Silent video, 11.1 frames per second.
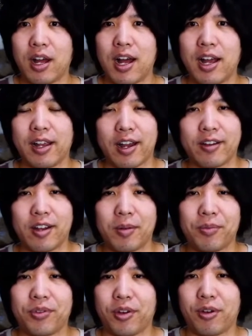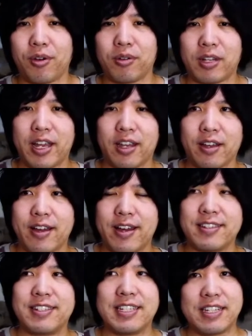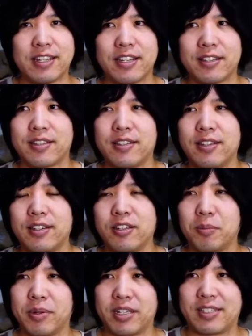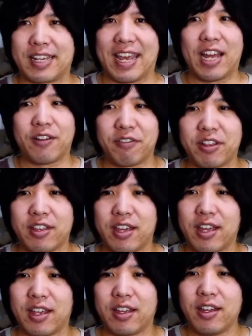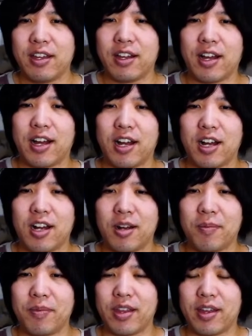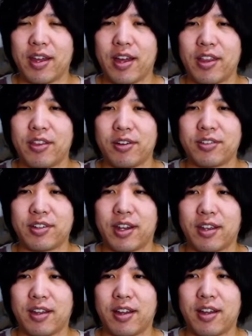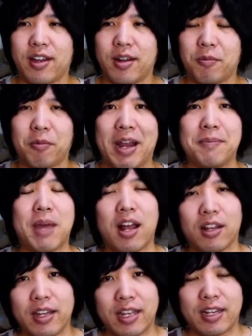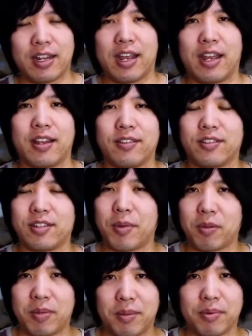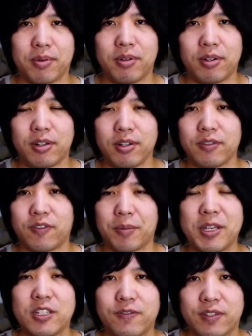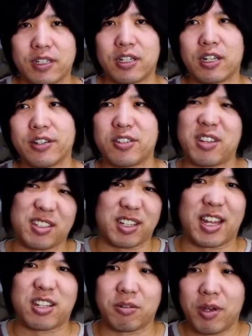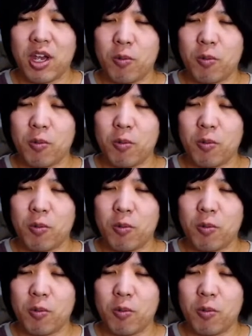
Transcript: Gundam. So like Zenith, who plays like everything. There's like Red Melon and some other people from his sphere. So things like that. So